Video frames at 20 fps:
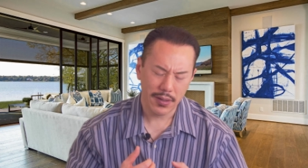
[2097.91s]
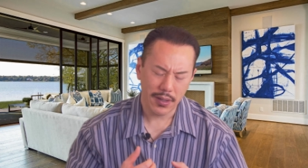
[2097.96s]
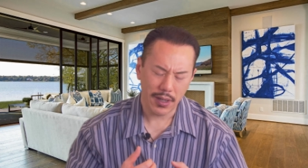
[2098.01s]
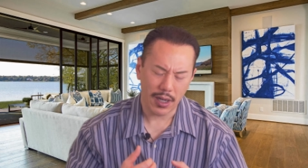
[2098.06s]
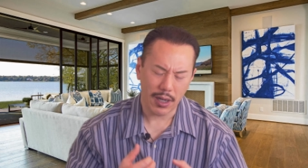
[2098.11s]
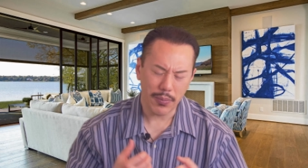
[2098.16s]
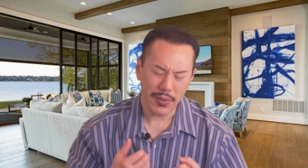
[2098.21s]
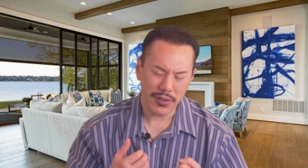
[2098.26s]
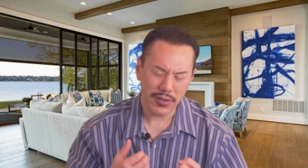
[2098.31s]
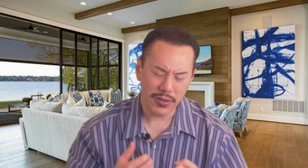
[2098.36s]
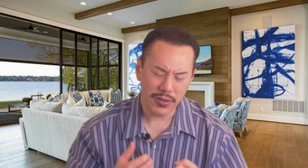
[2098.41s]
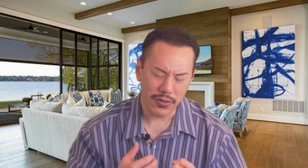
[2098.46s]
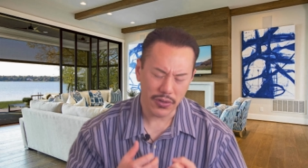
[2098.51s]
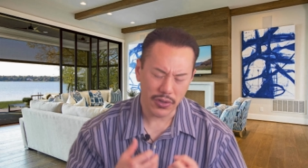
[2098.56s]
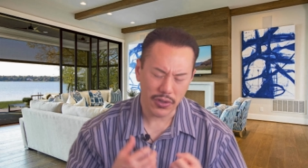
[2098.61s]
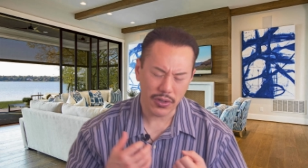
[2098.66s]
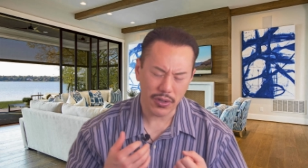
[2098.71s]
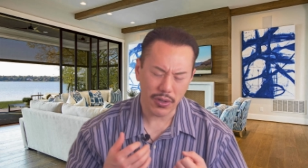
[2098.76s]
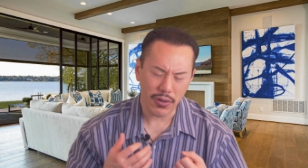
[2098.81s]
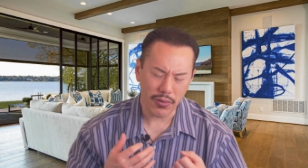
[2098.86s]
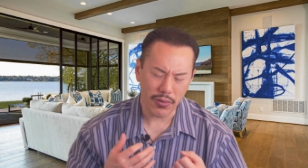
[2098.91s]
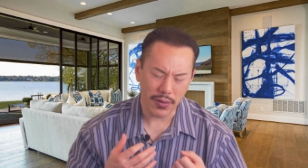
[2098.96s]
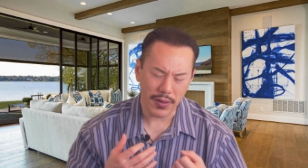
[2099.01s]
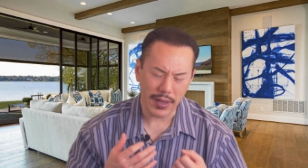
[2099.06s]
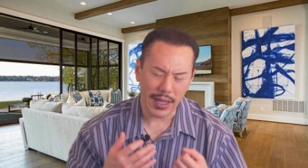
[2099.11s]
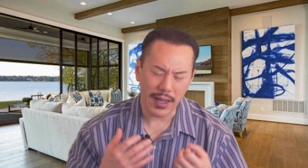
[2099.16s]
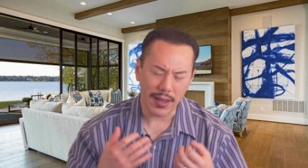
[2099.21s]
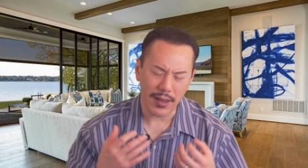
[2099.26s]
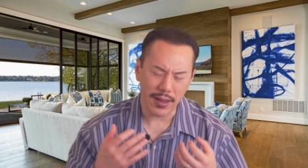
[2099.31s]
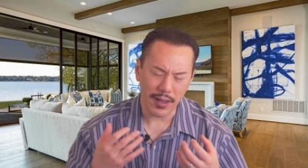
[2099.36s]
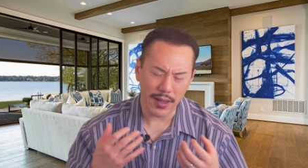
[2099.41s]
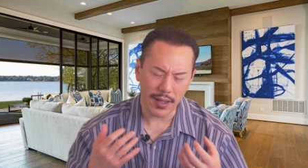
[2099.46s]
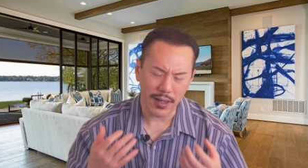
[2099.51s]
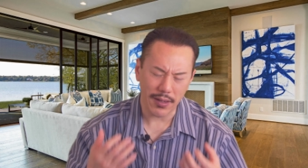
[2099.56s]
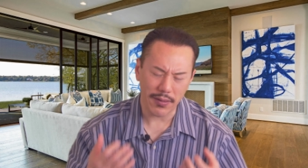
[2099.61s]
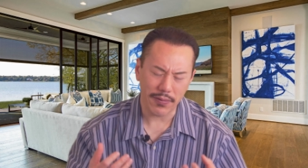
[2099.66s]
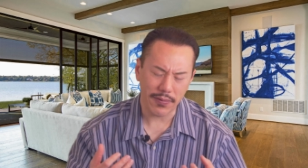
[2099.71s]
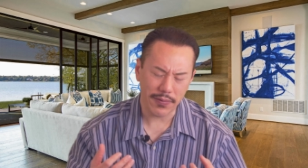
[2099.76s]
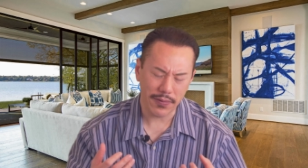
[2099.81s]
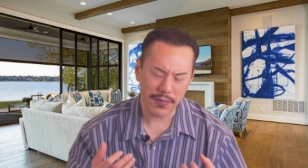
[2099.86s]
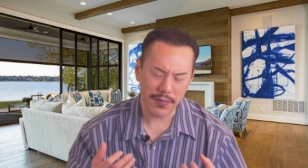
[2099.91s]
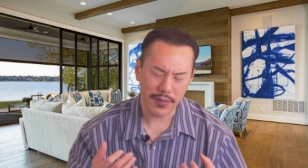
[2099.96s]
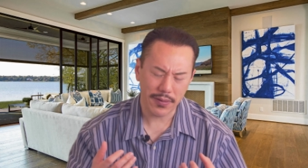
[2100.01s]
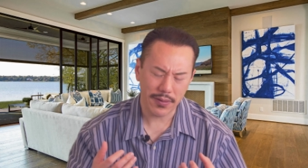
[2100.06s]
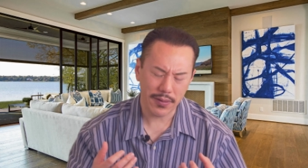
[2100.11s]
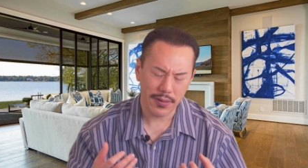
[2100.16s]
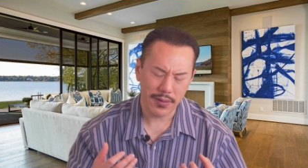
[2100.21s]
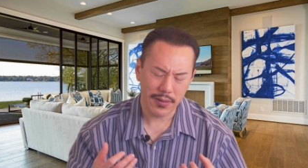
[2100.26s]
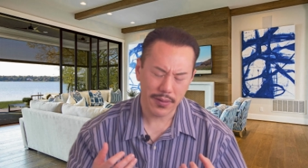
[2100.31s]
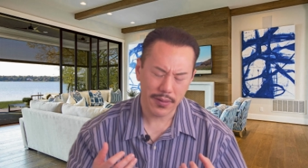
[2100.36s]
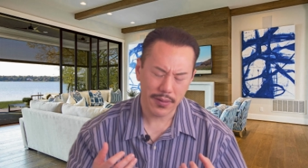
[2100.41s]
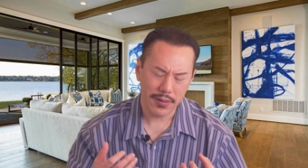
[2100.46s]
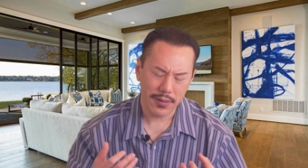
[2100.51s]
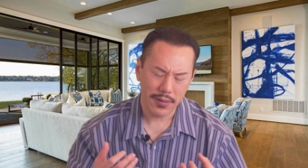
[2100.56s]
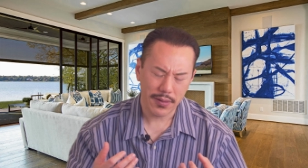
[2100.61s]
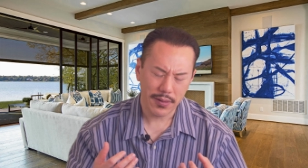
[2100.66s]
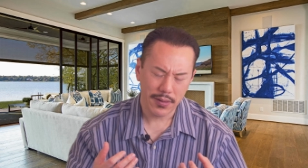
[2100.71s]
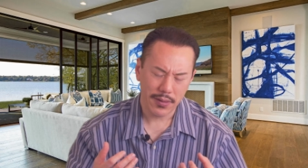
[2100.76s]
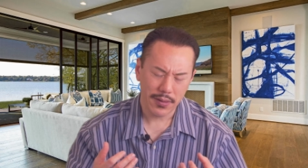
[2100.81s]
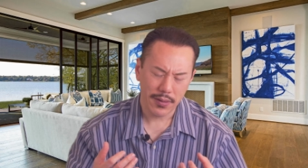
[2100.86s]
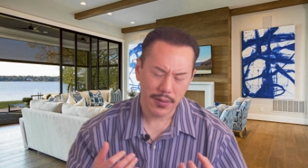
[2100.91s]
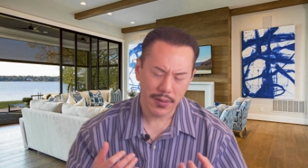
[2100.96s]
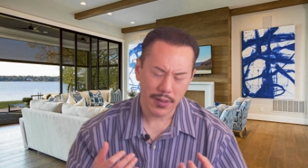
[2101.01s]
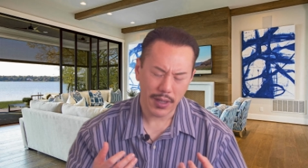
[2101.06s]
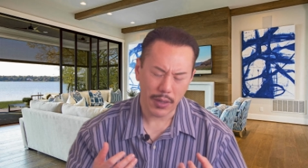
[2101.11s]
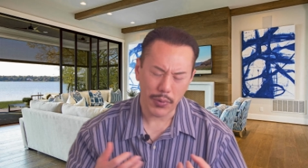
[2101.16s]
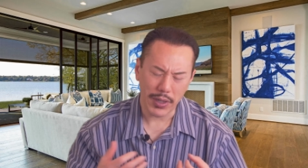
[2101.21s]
Help us to show that love. And